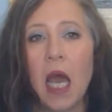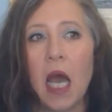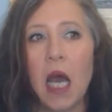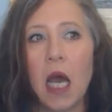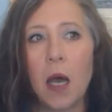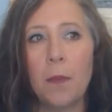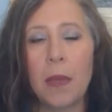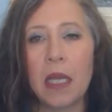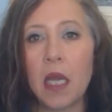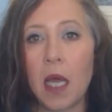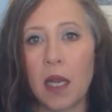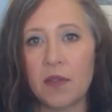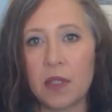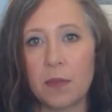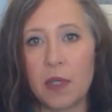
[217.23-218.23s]
and not
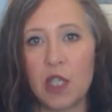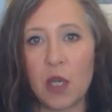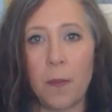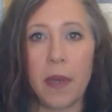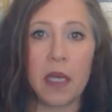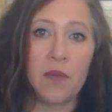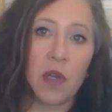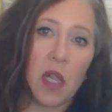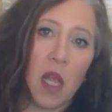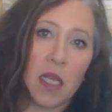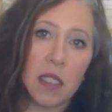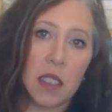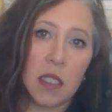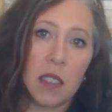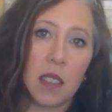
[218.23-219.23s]
have somebody jump out of a
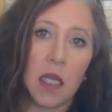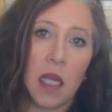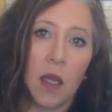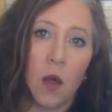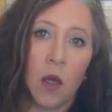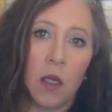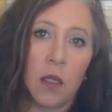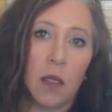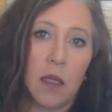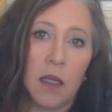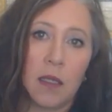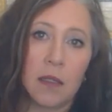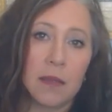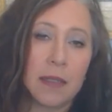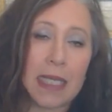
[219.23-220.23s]
closet on
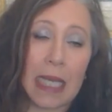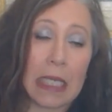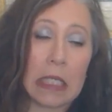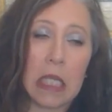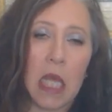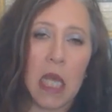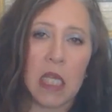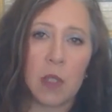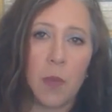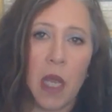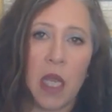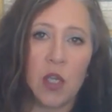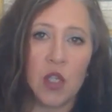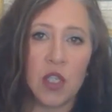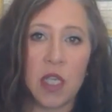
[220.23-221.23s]
the second to last
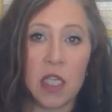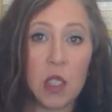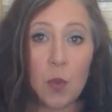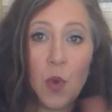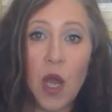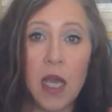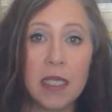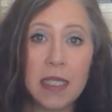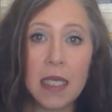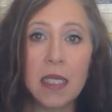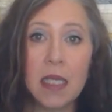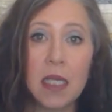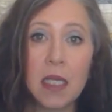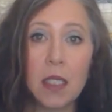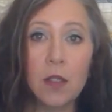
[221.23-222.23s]
page and say, surprise, I
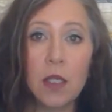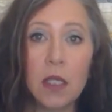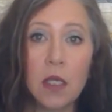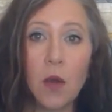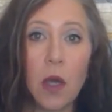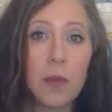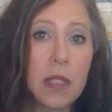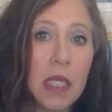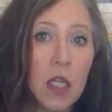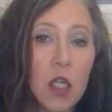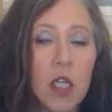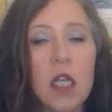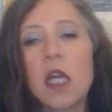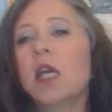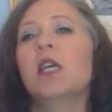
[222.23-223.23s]
did it, you didn't know I was
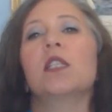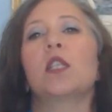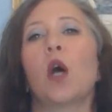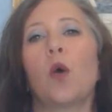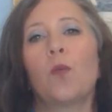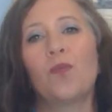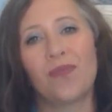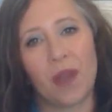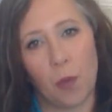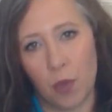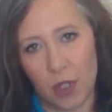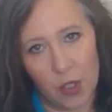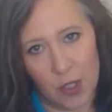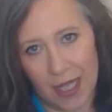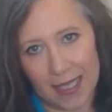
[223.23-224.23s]
here. So I
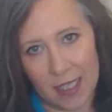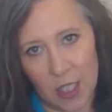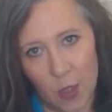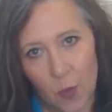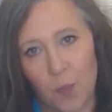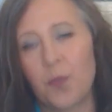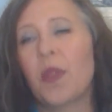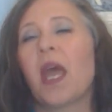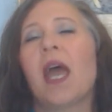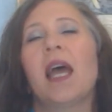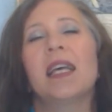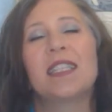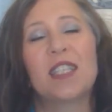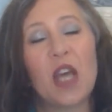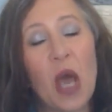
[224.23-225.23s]
wouldn't do that to you.
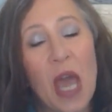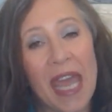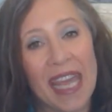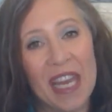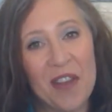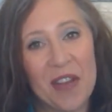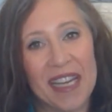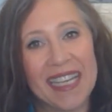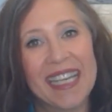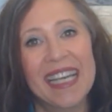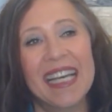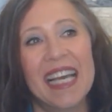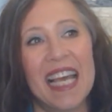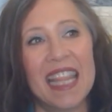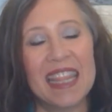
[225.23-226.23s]
So anyway,
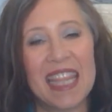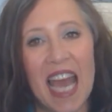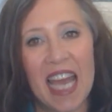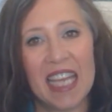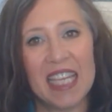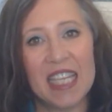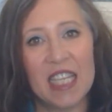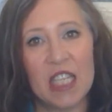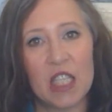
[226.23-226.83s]
that's